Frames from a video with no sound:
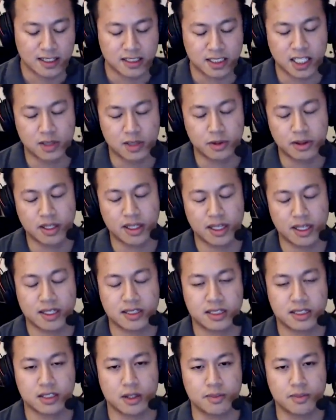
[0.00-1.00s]
jQuery
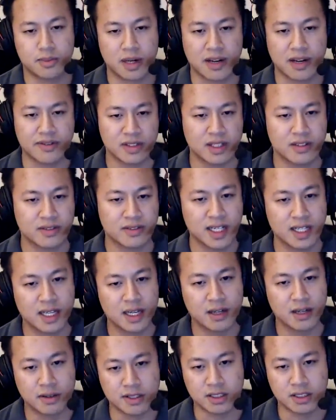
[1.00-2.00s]
is so prevalent right
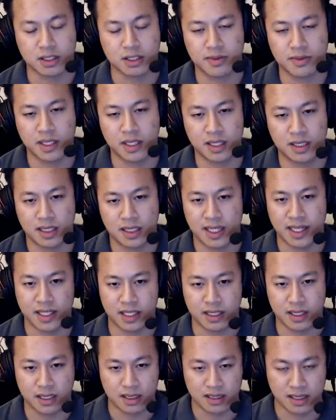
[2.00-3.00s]
now in so many
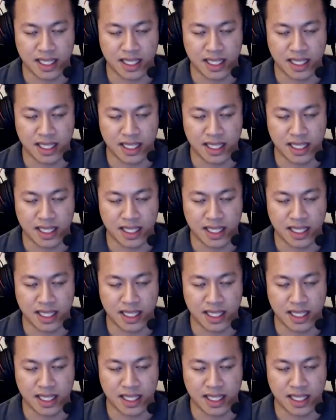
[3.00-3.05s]
like